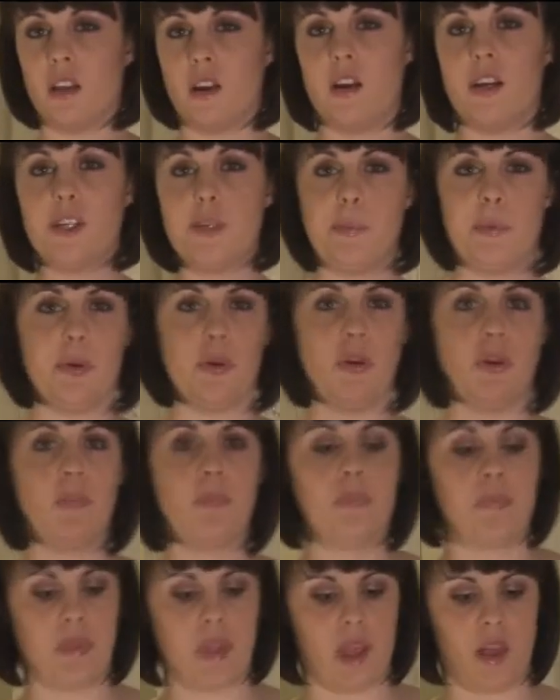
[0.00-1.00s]
a large bowl,
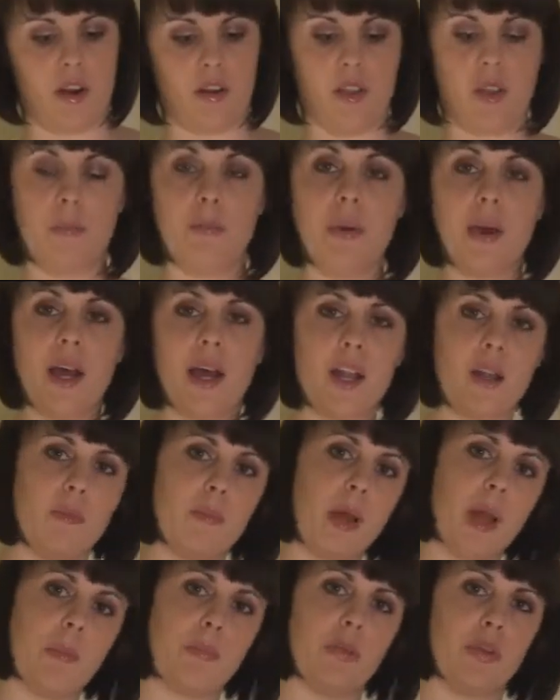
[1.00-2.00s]
and on the
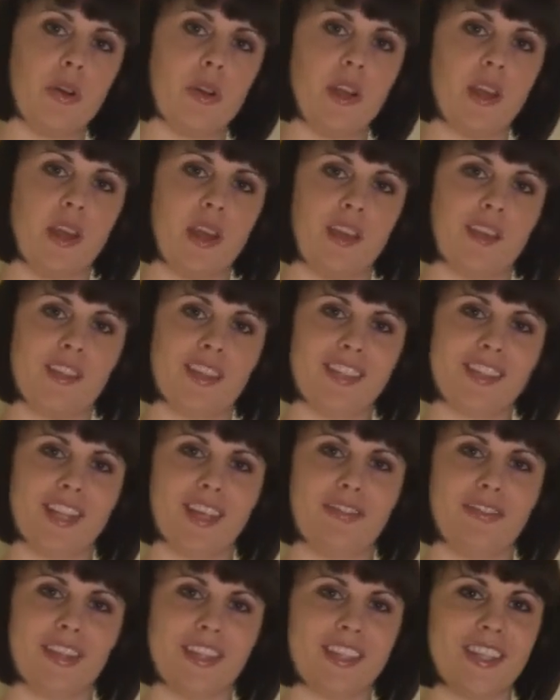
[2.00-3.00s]
bottom I put in the
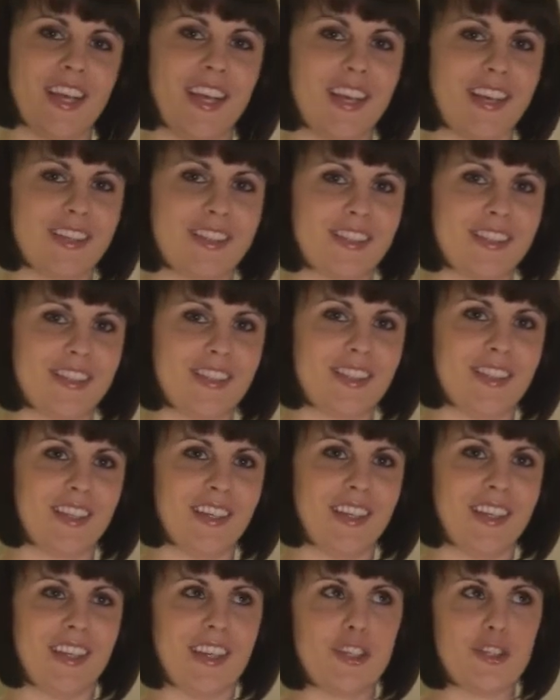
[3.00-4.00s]
stuff that takes
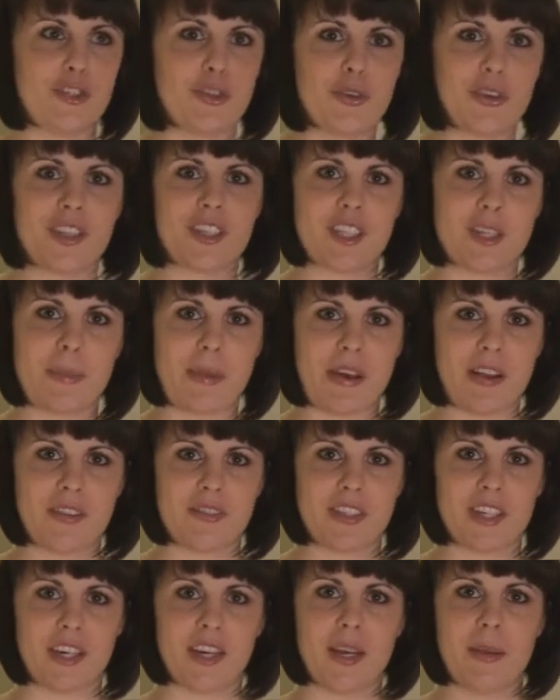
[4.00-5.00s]
the shortest
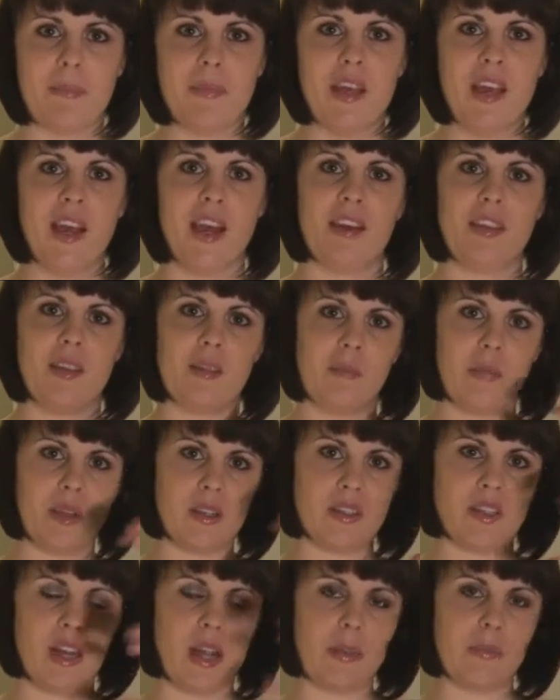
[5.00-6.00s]
amount of time, and then
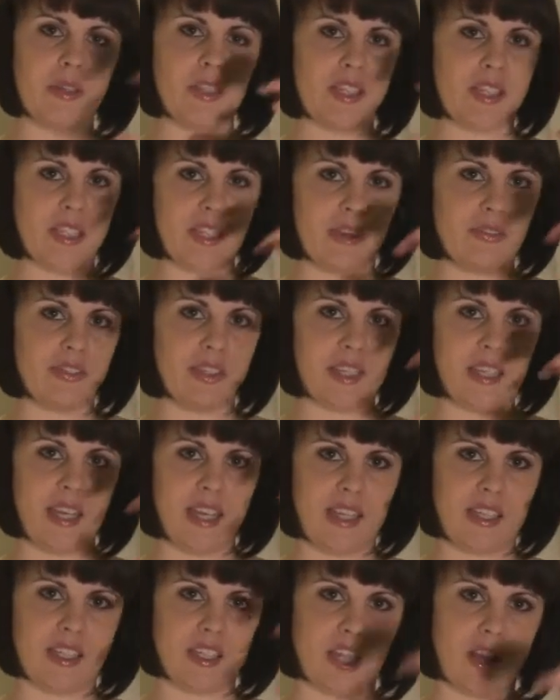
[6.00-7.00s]
build it up to the stuff that
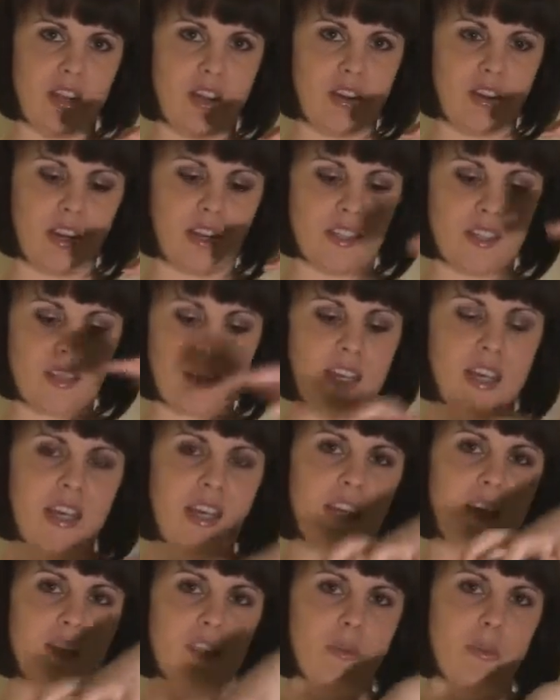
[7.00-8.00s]
takes the longest.
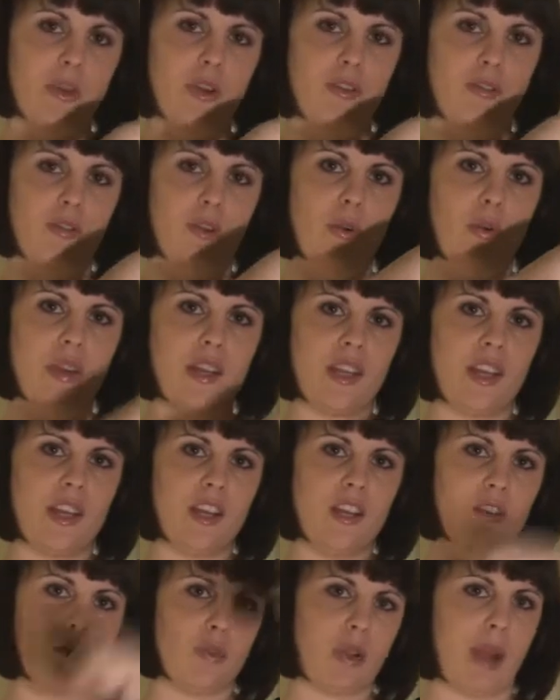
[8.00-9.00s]
Because then when you're throwing it
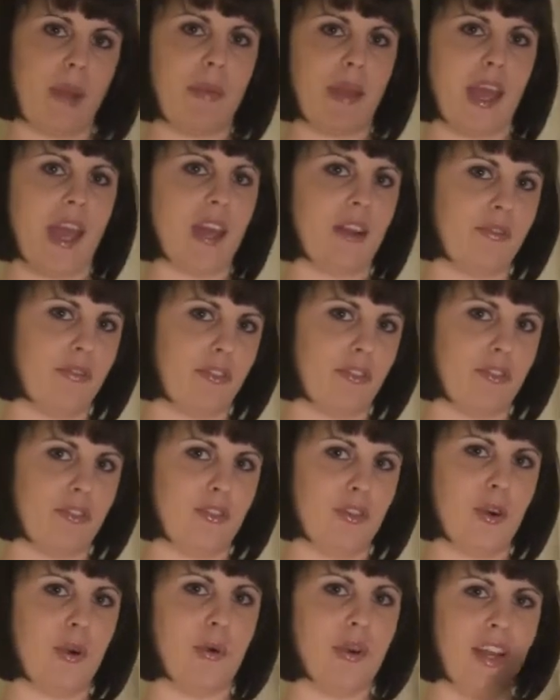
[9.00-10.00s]
in, you grab a handful and
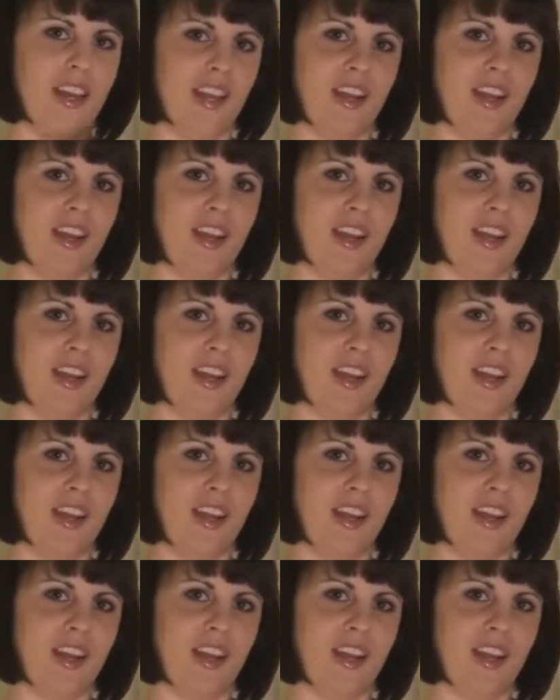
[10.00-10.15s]
throw it